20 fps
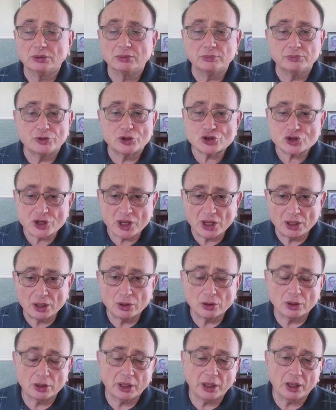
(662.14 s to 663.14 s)
machine
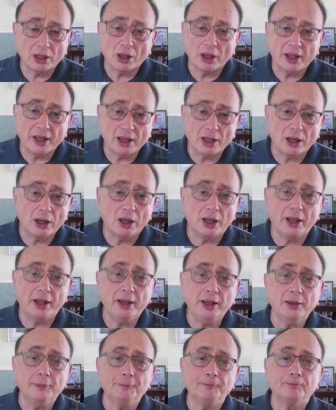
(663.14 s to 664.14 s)
learning,
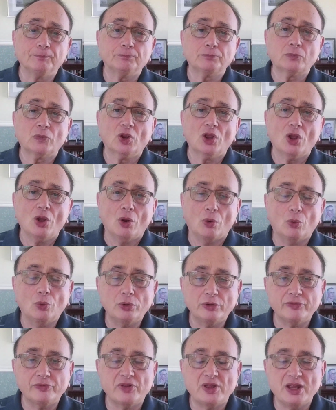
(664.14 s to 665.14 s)
AI. All
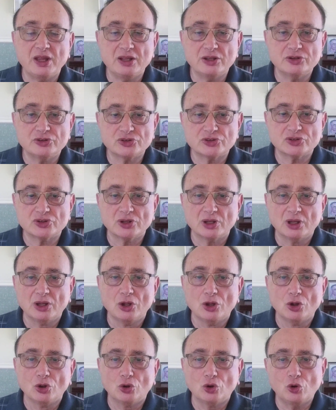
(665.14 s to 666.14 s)
of these
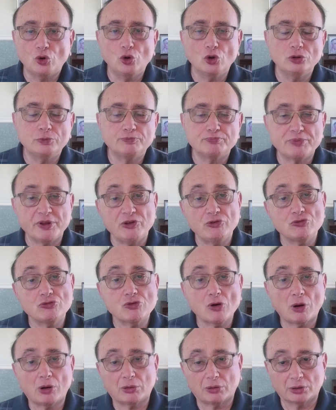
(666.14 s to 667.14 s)
could be
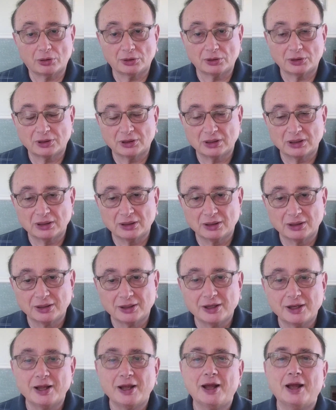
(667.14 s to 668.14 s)
wrong.
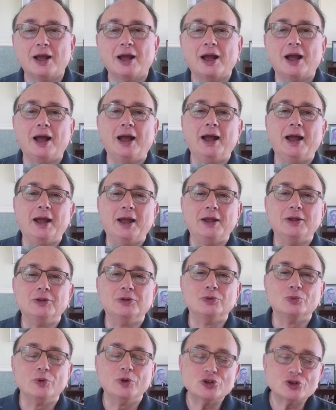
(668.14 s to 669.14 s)

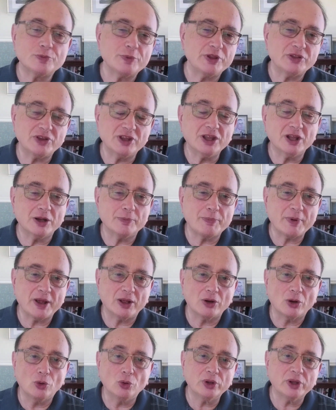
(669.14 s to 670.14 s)
And we should be thinking
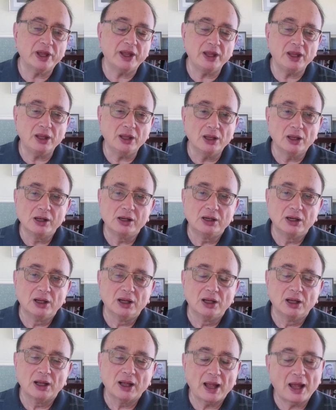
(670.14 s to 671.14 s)
about, okay,
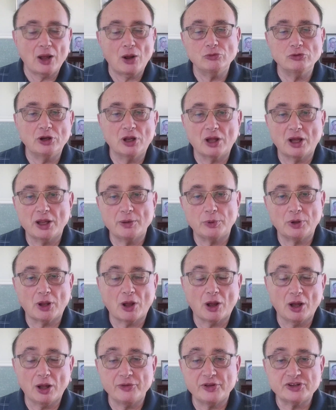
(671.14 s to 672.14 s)
how reliable
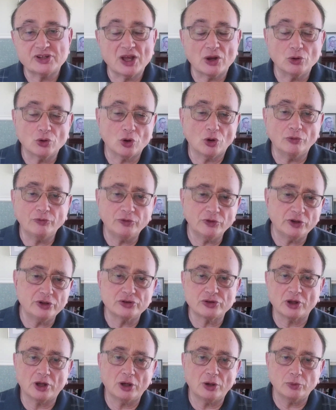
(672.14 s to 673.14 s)
are these? How confident
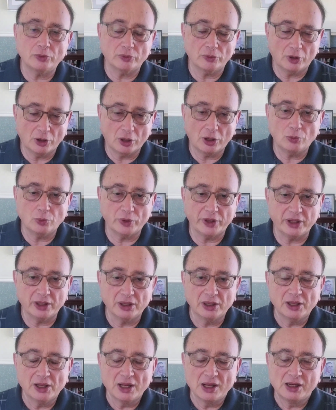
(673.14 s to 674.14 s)
are we
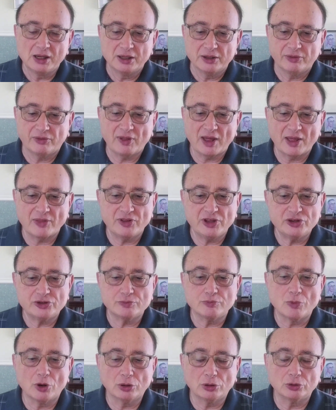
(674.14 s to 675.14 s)
that these
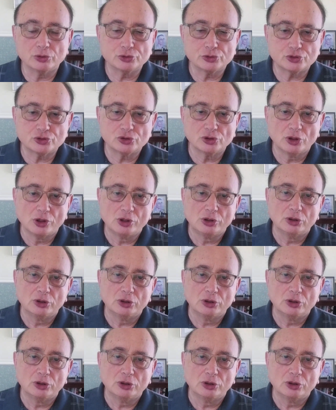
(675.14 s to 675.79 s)
models,